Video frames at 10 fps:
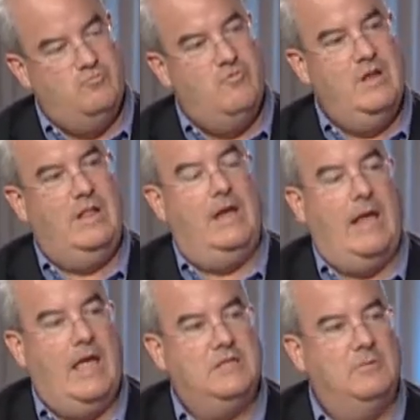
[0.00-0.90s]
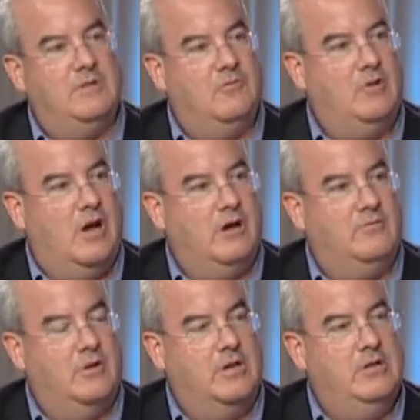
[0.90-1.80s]
really enhance what the
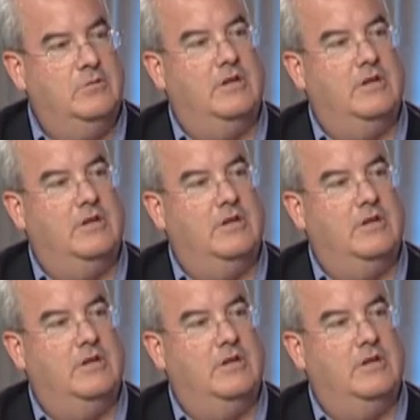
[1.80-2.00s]
photographer can do.